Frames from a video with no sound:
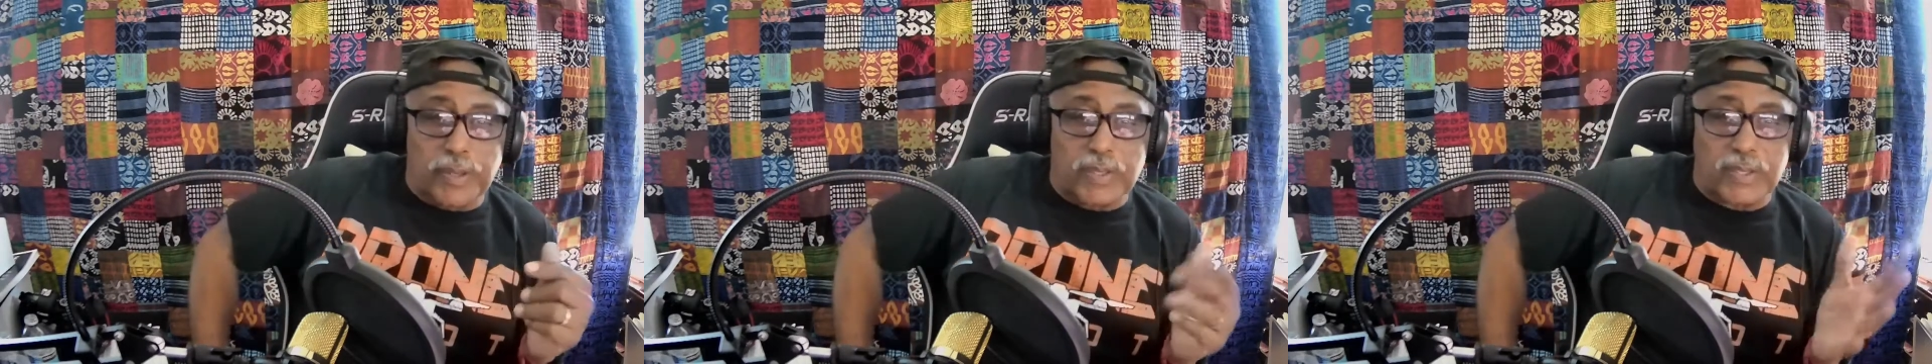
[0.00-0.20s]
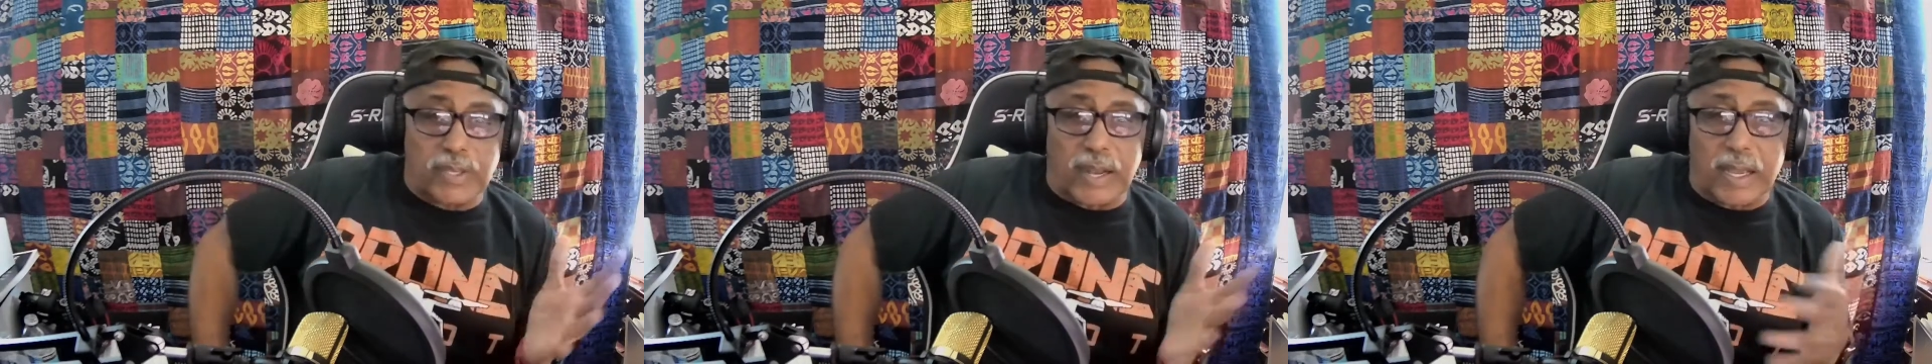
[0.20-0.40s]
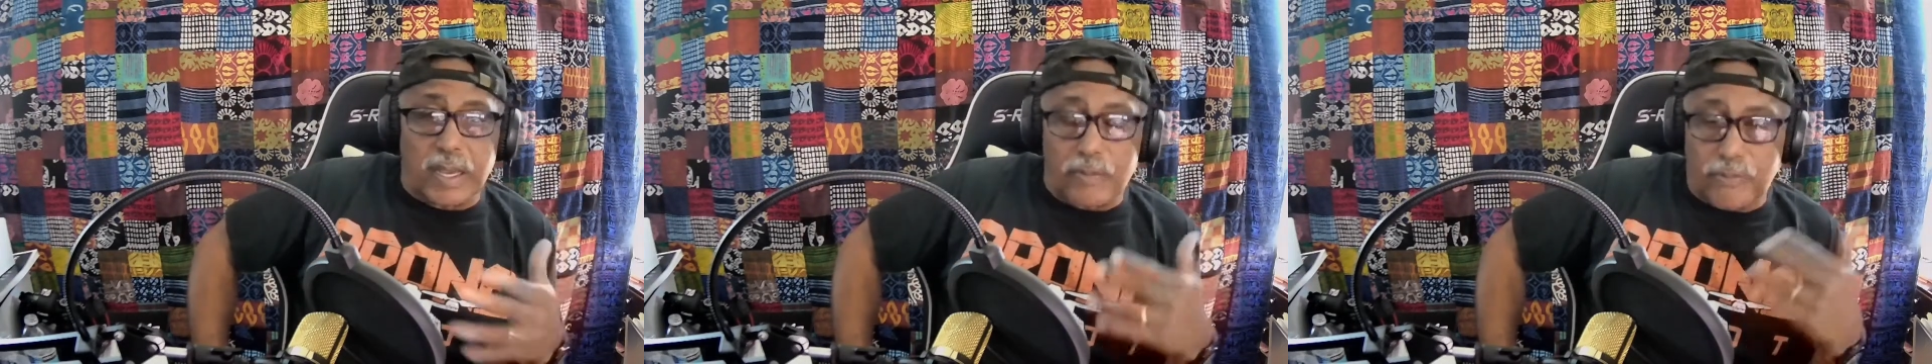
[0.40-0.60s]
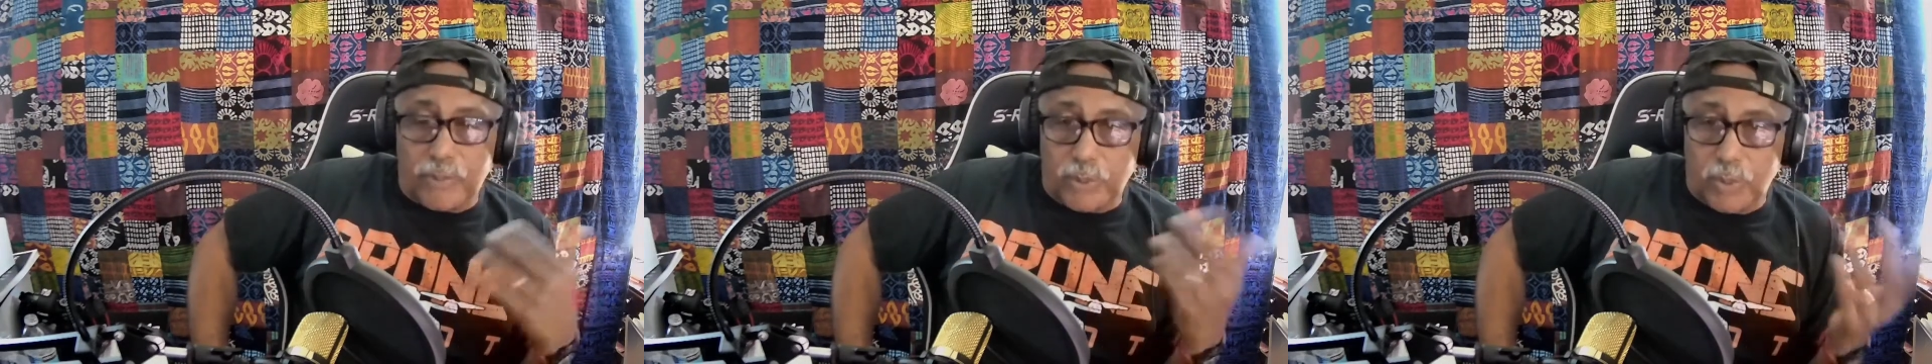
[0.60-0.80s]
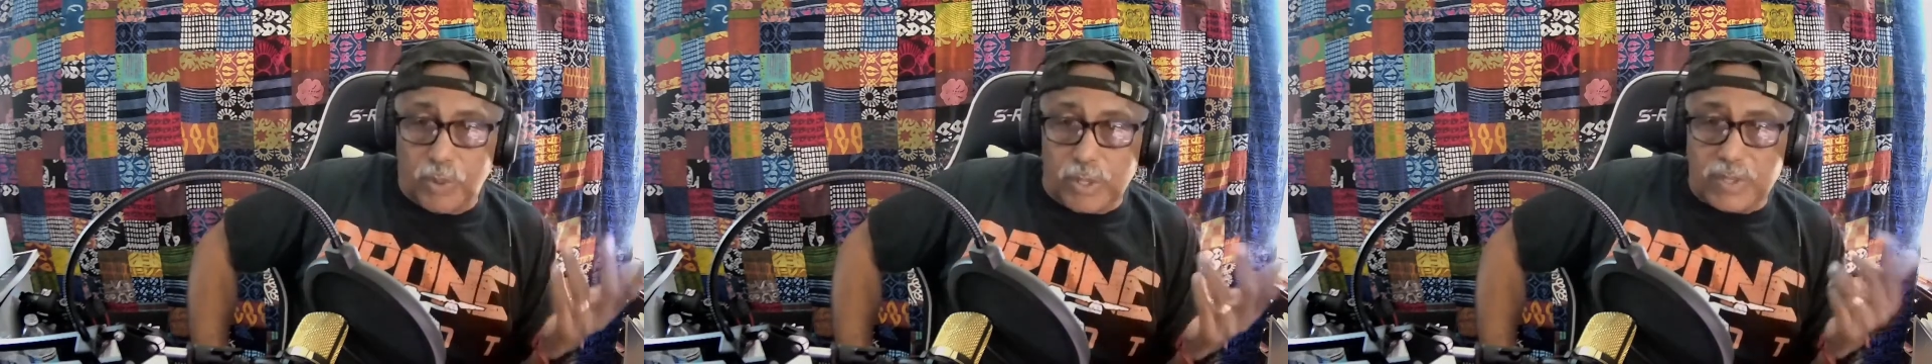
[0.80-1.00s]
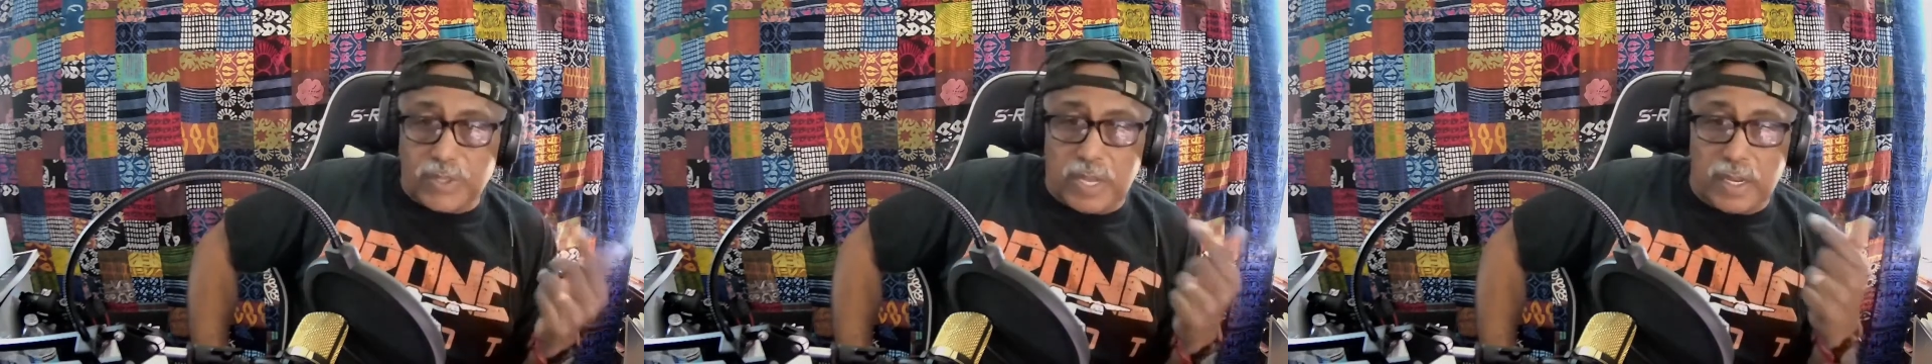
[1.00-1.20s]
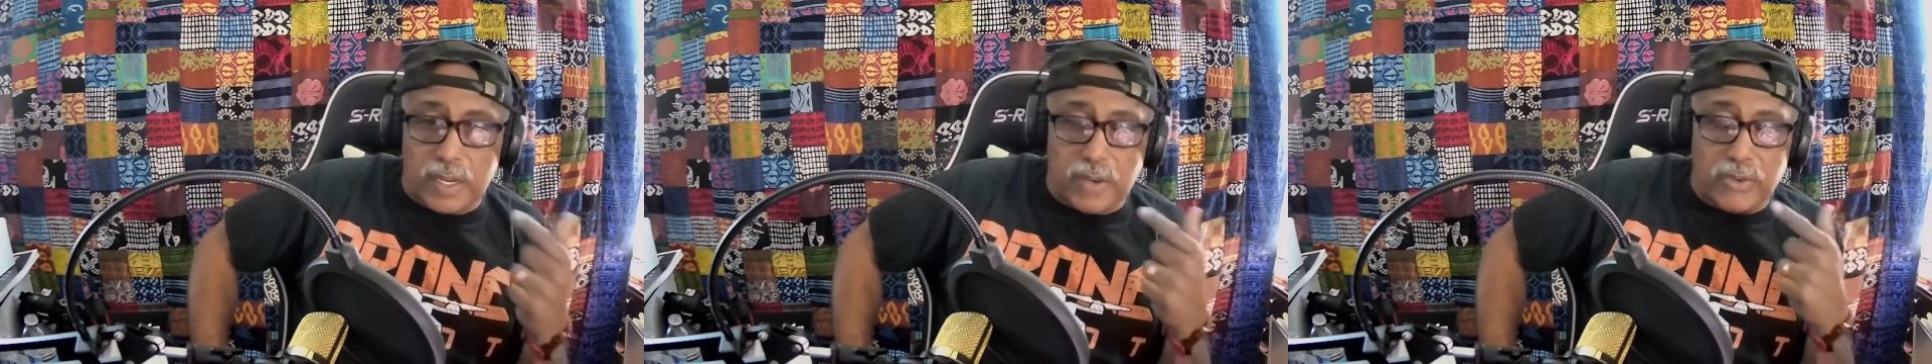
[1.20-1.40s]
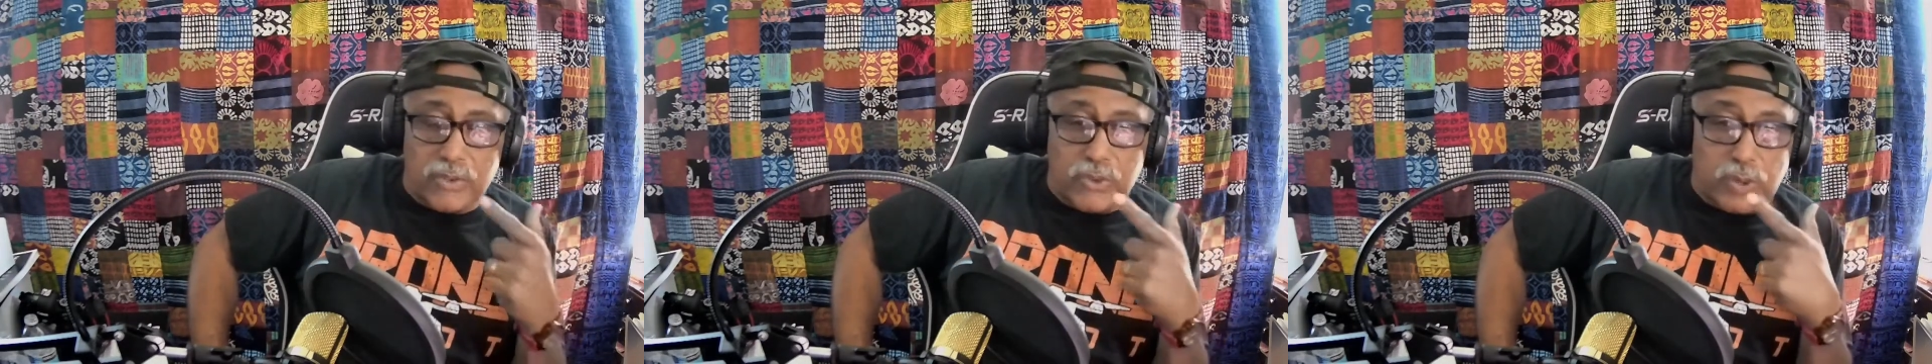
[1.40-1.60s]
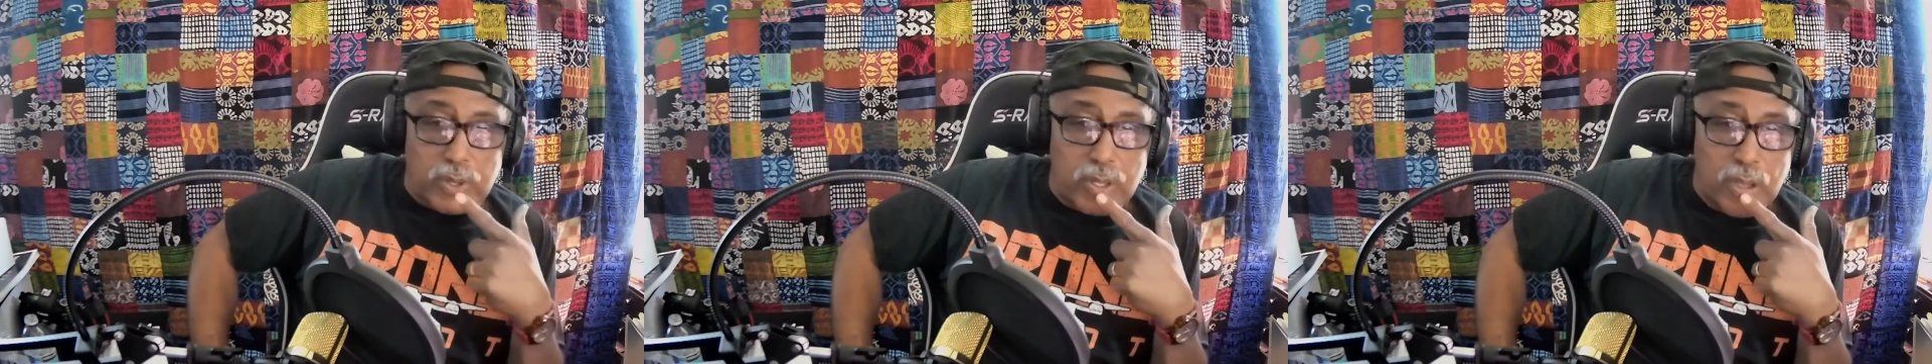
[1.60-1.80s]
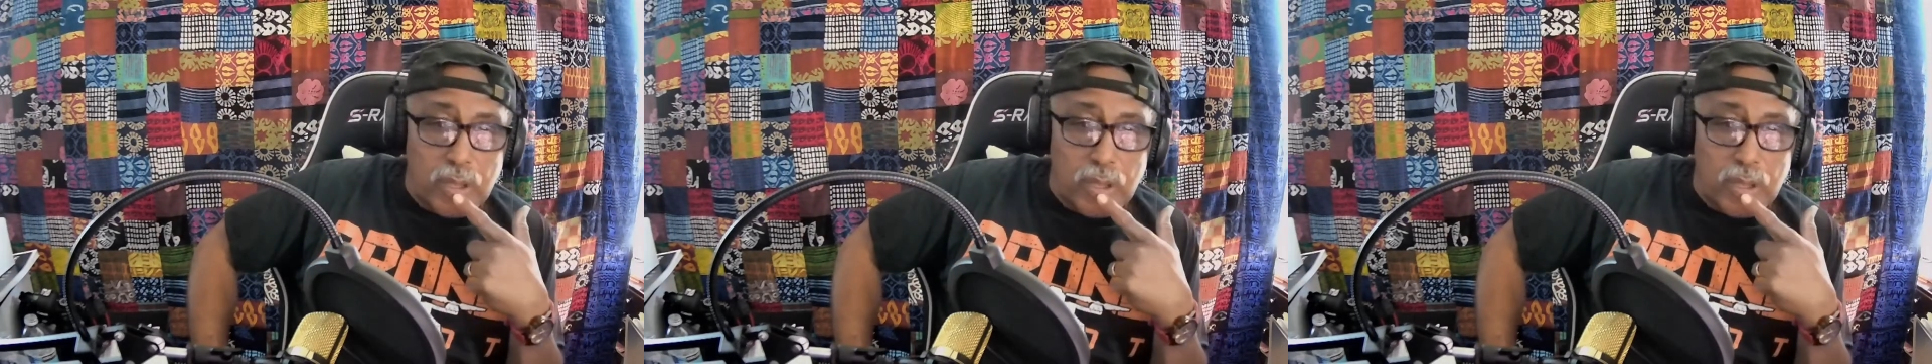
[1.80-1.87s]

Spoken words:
again, I come from the real estate industry.